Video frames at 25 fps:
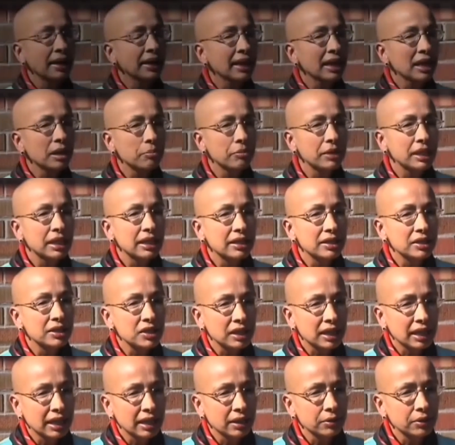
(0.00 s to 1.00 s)
who came into
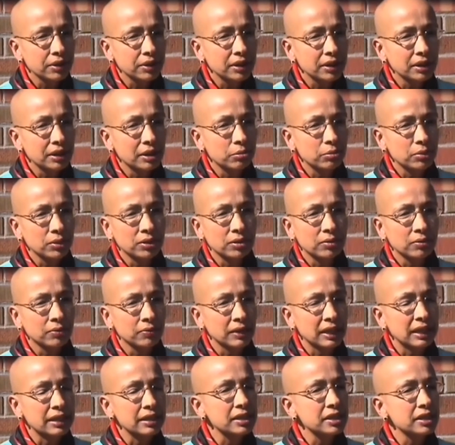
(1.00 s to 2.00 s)
spotlight
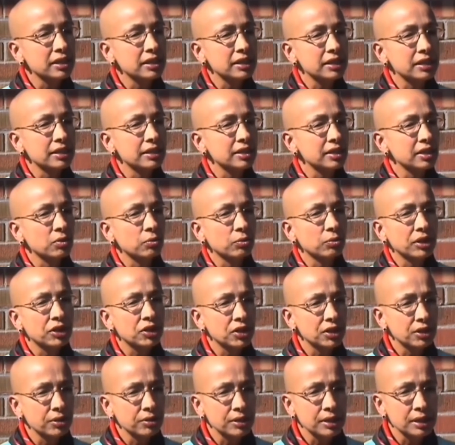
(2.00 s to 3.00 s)
during SARS
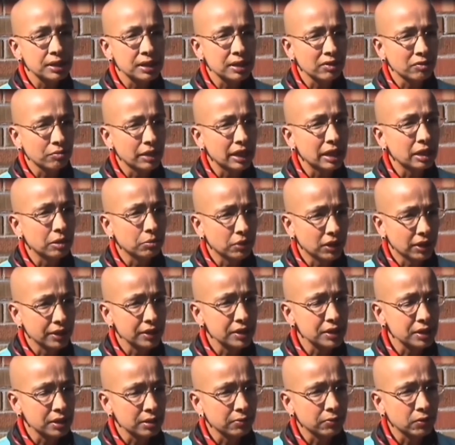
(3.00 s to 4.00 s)
outbreak in
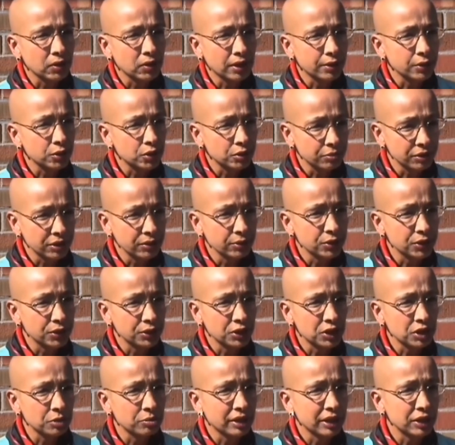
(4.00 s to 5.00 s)
Ontario in
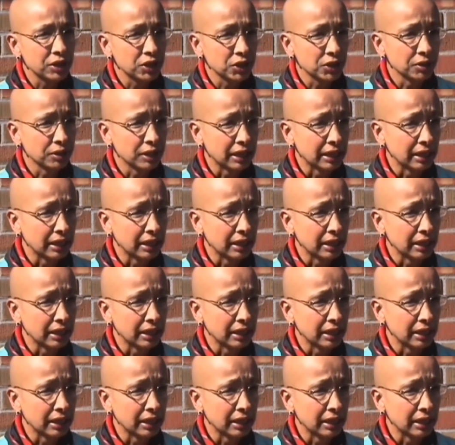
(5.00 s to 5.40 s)
2003.